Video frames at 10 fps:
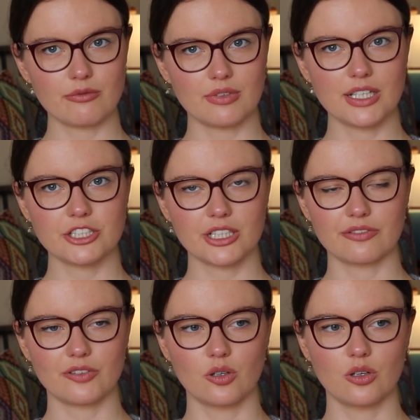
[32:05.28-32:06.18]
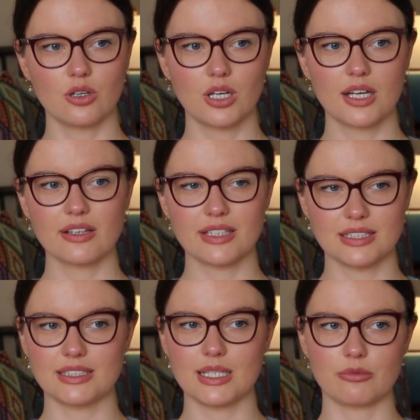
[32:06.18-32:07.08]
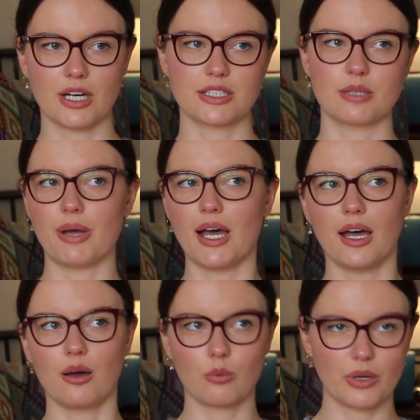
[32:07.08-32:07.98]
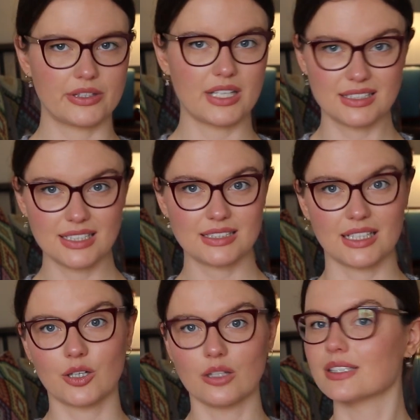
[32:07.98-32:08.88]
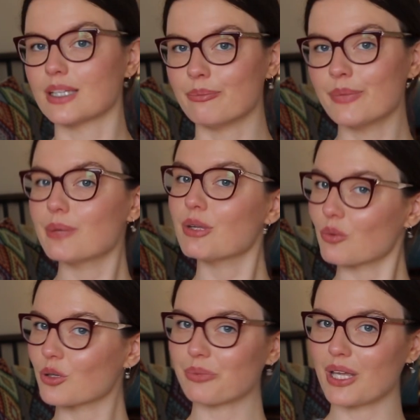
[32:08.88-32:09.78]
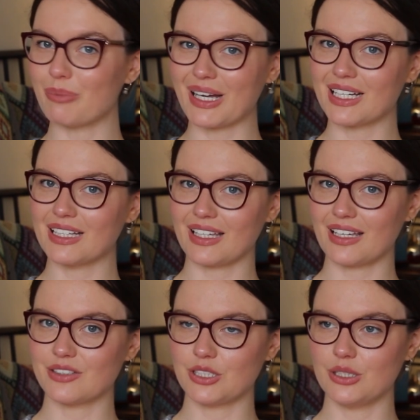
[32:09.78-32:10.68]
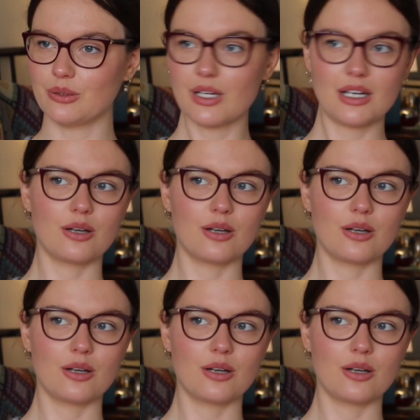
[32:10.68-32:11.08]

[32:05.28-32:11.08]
reaching for this deep red to pair with the existing colours, then maybe it wouldn't be a bad idea to,